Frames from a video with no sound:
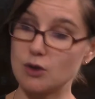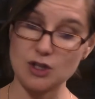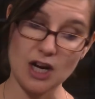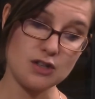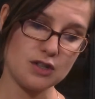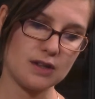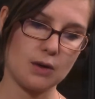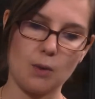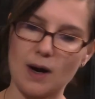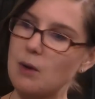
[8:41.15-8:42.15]
or changing
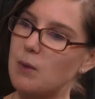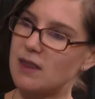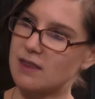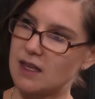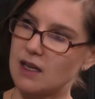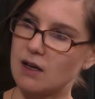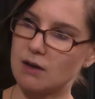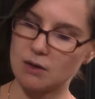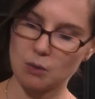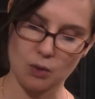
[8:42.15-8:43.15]
the way we think
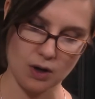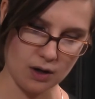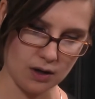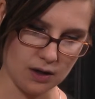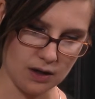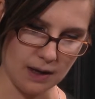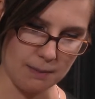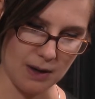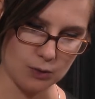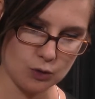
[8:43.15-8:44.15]

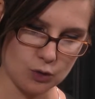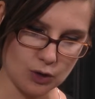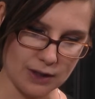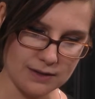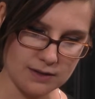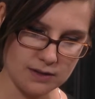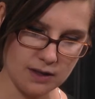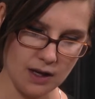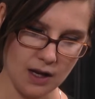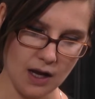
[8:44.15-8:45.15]
about trust